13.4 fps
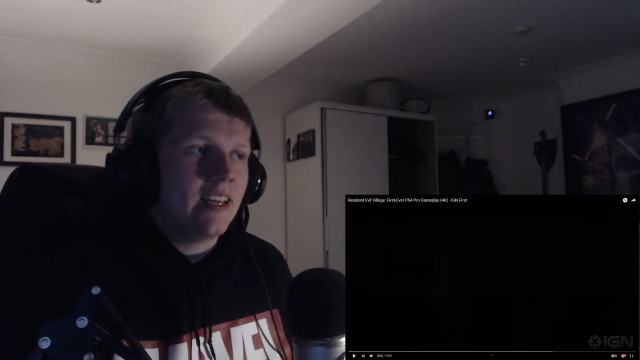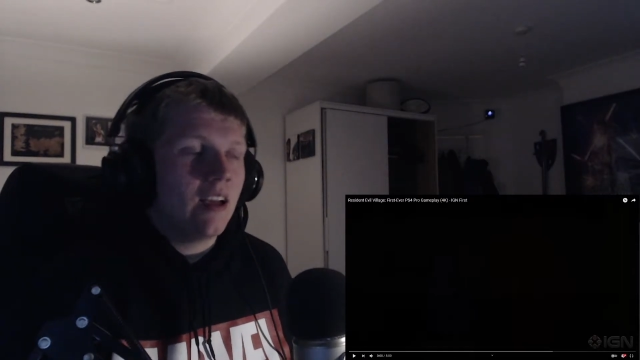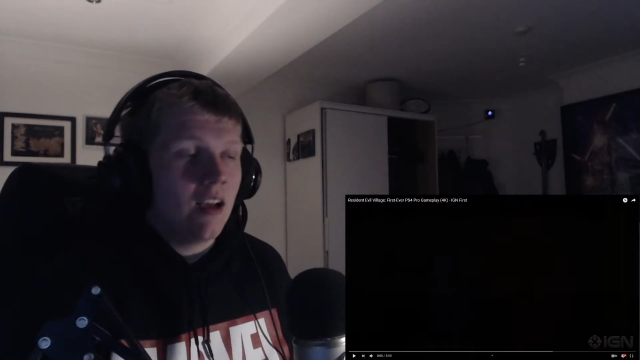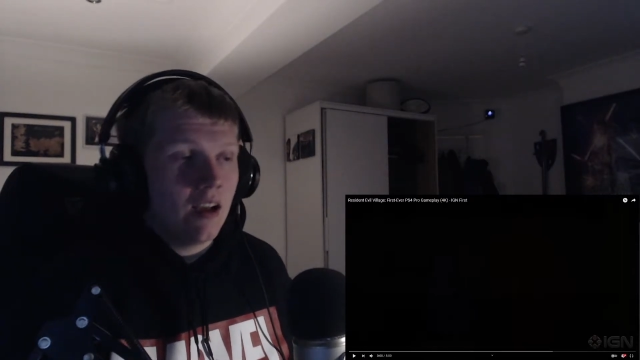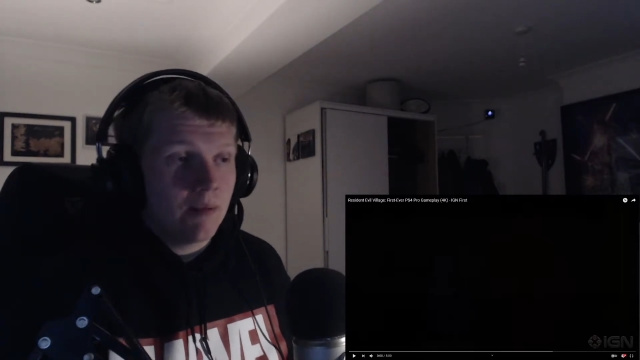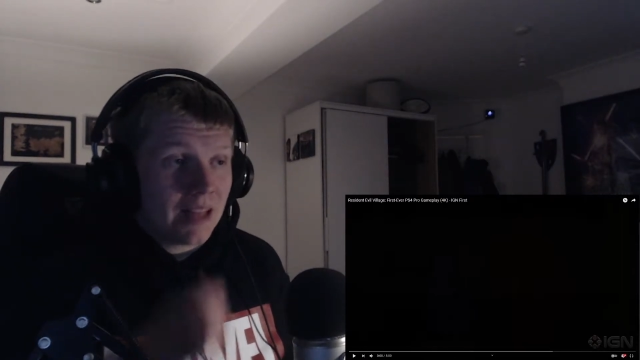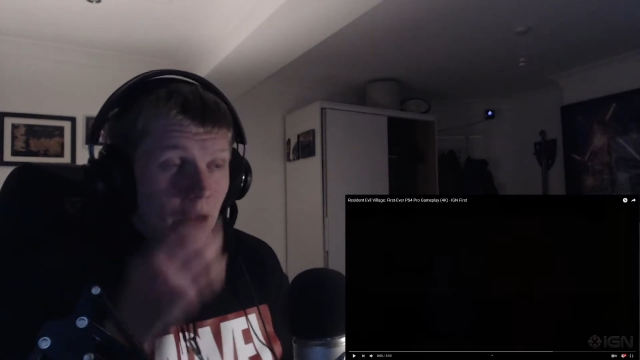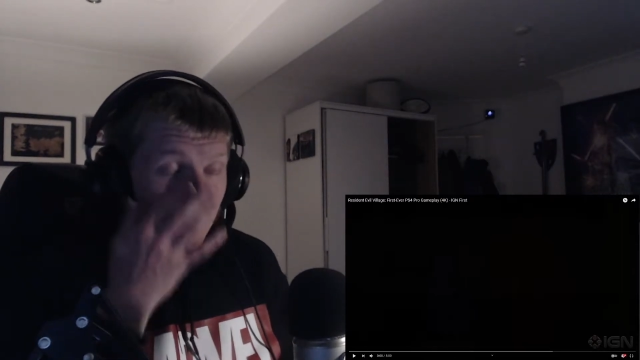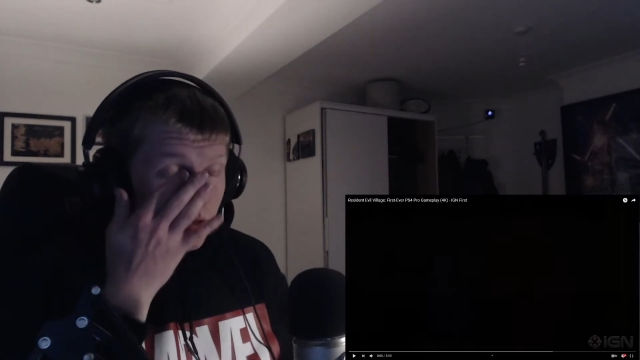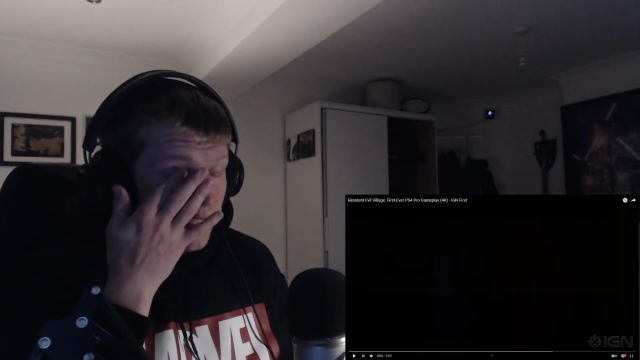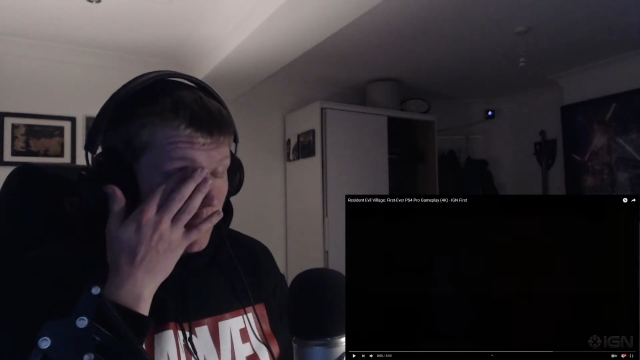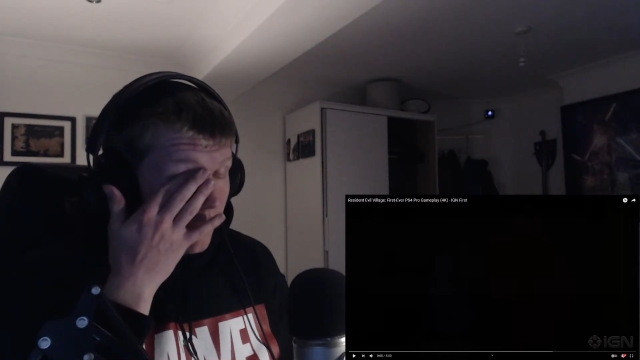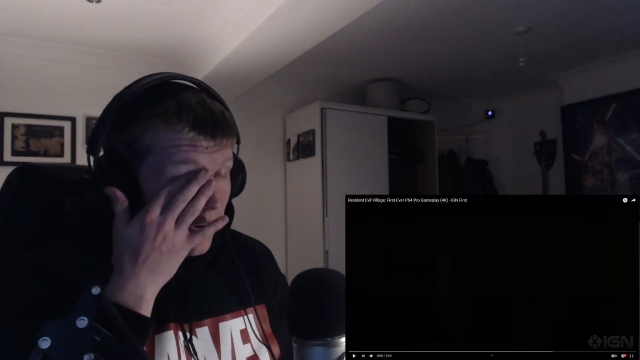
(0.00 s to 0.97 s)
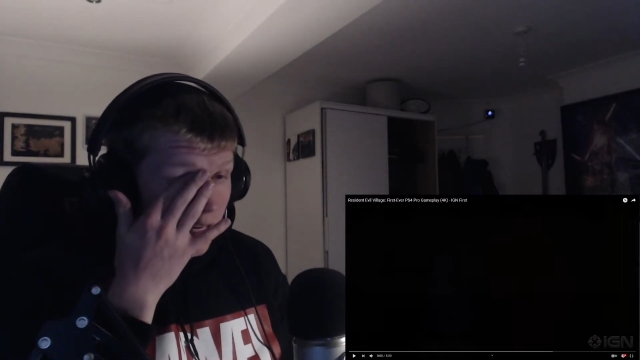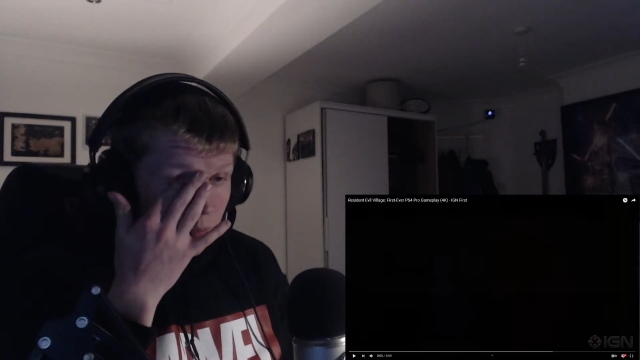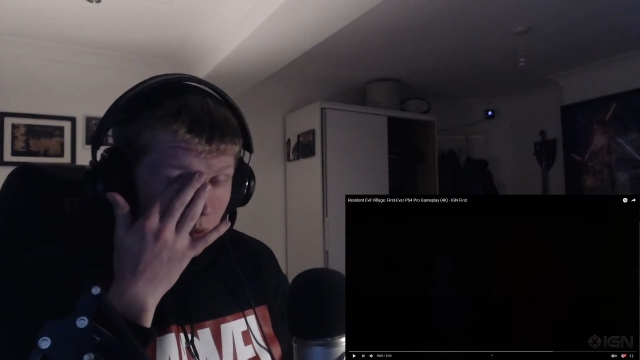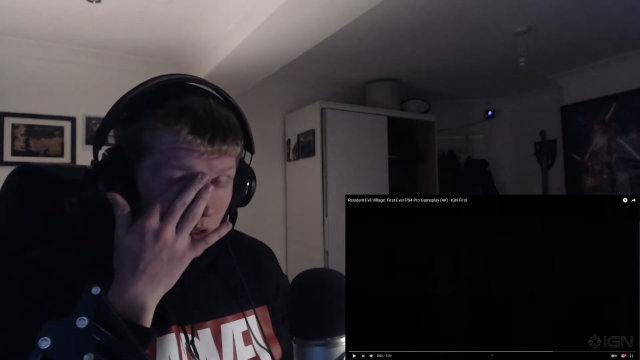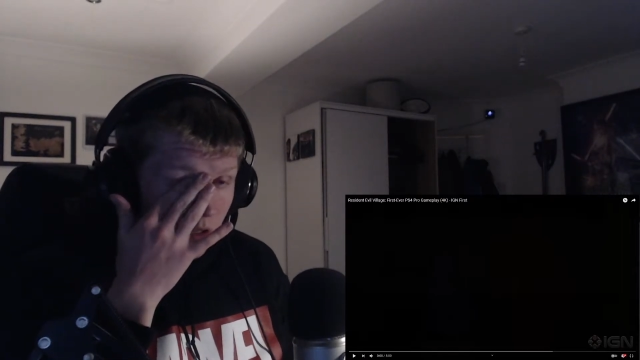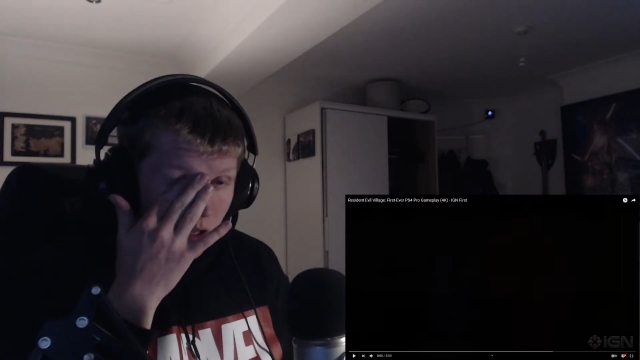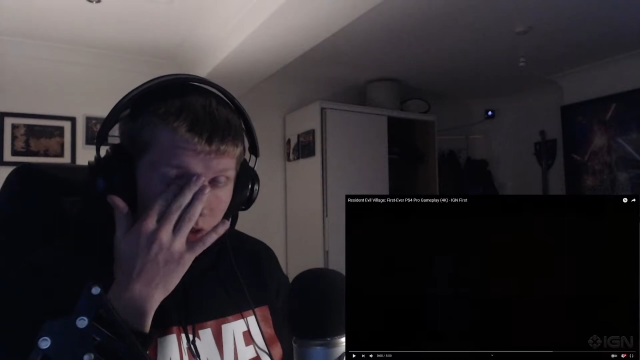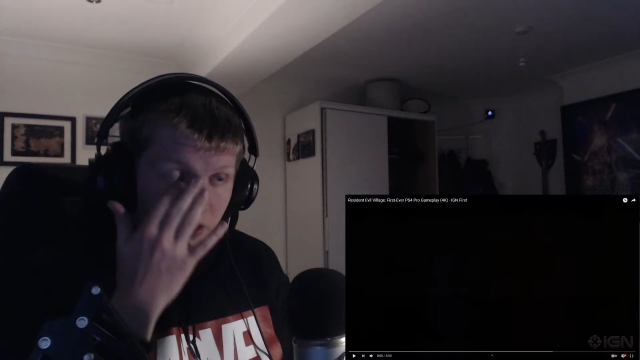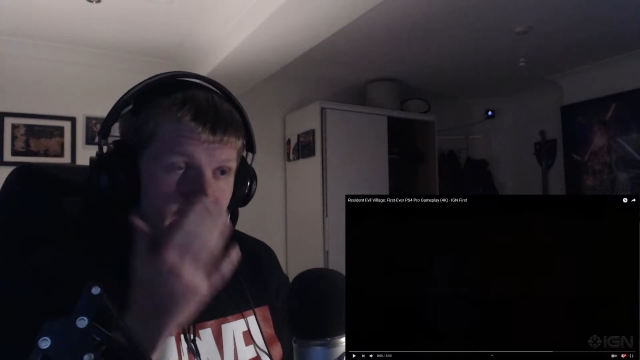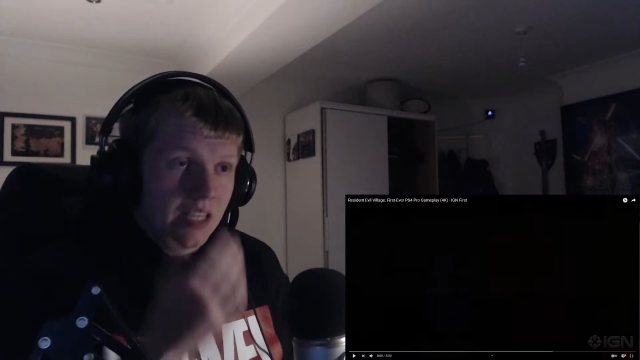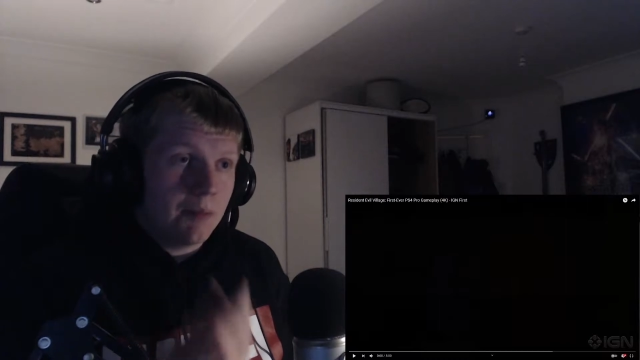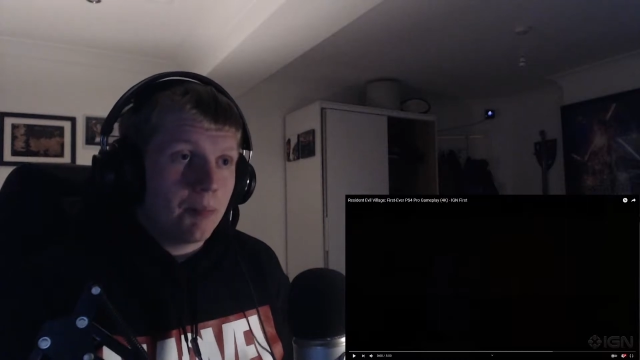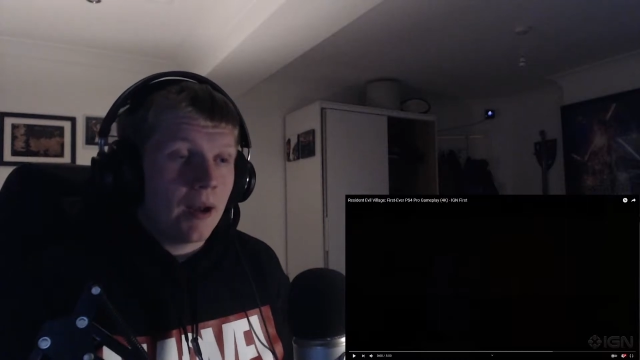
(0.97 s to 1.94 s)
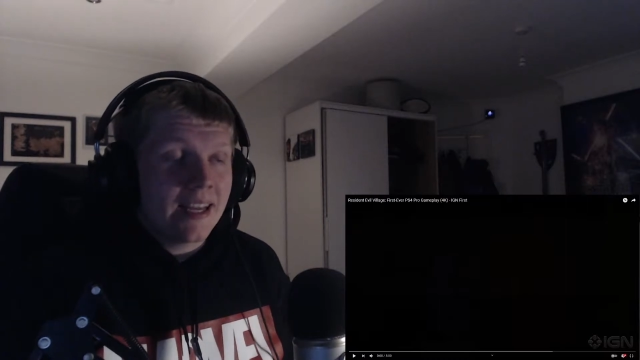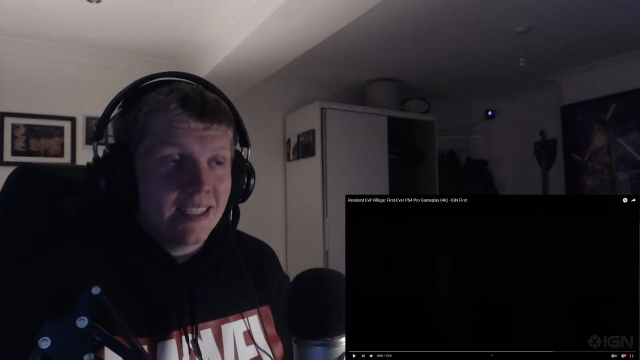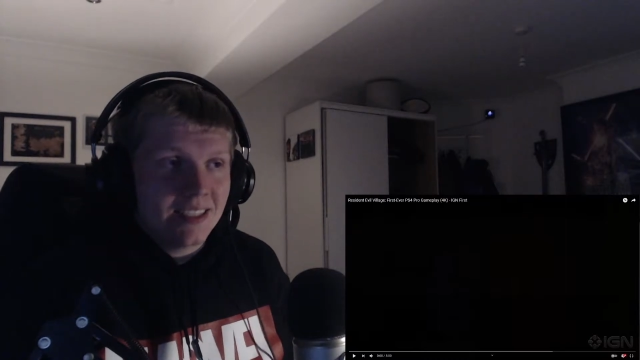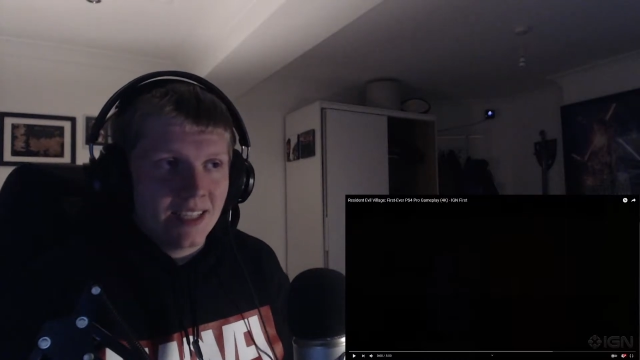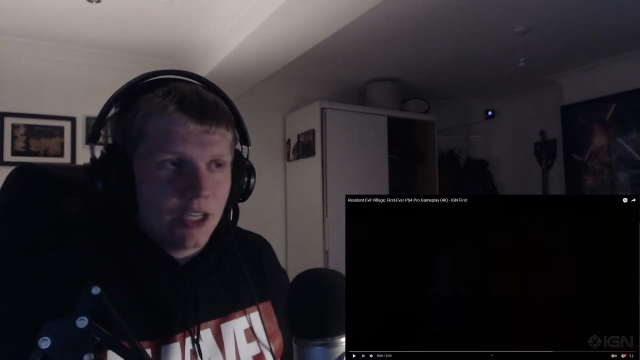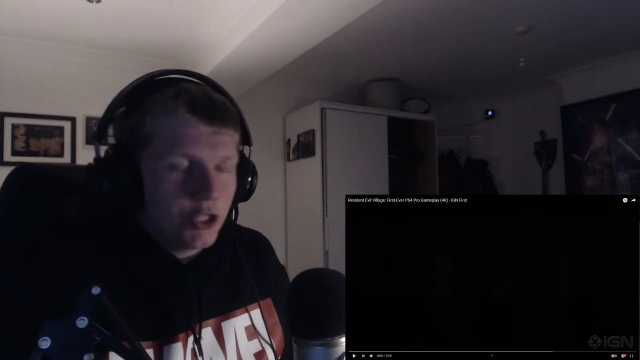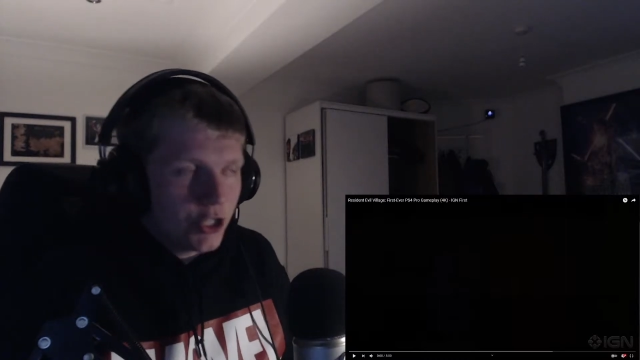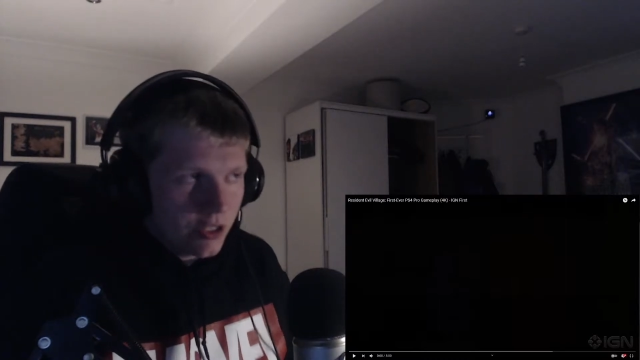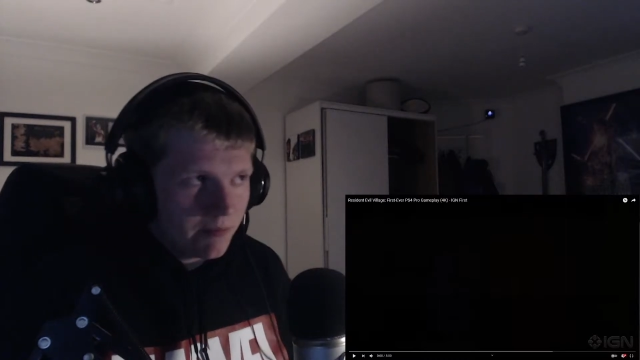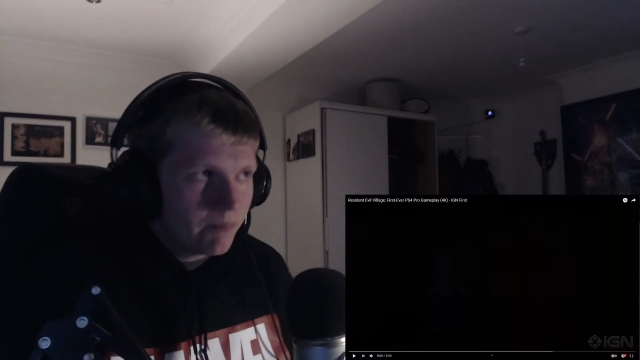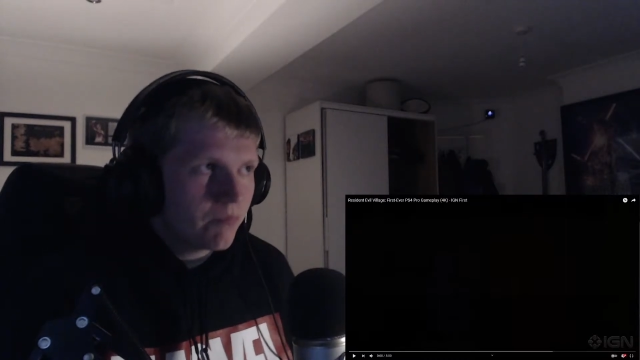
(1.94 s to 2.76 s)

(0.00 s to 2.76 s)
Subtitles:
that was available on the PlayStation,